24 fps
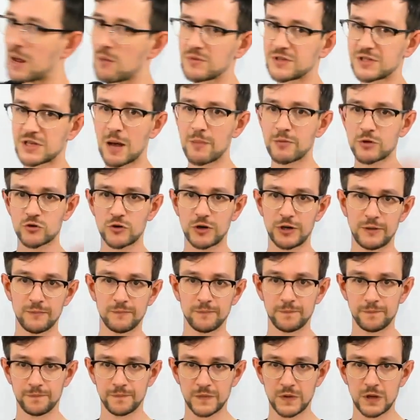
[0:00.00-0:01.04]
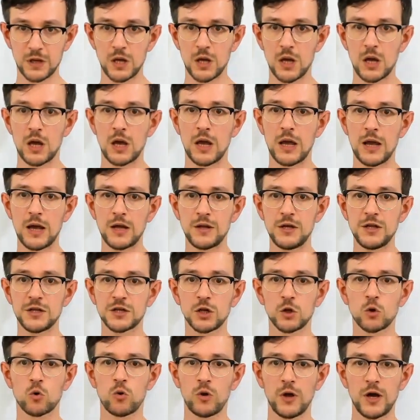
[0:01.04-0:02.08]
subtree, and it
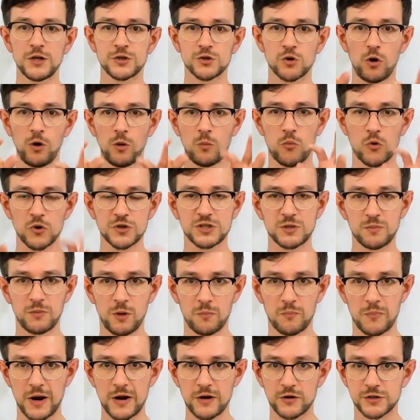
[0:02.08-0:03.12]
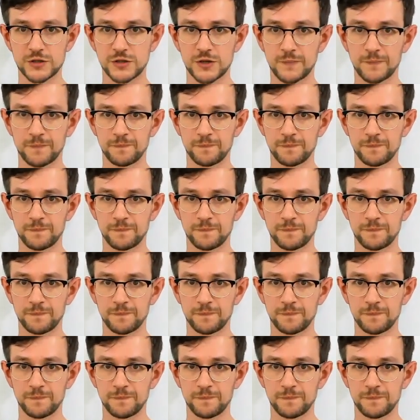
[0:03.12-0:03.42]
calculates all possible pairs.